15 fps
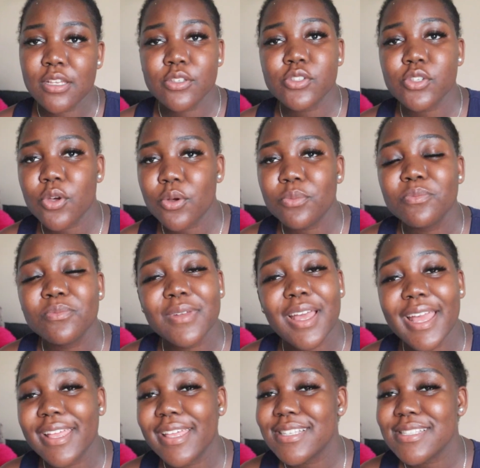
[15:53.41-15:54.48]
So
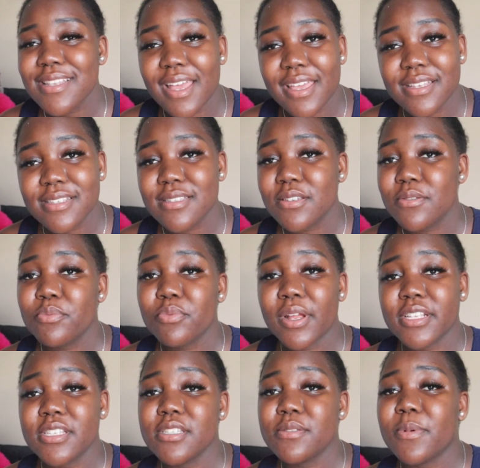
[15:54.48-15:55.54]
it's not easy.
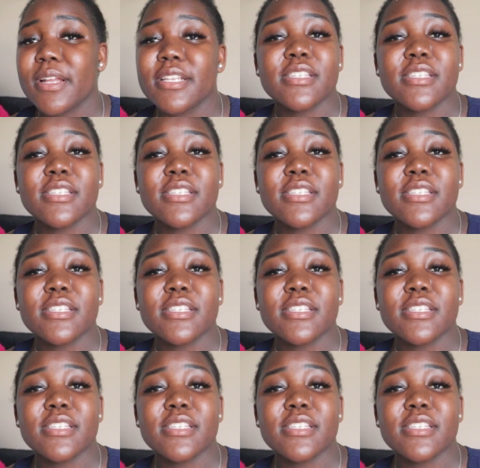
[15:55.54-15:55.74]
Practice.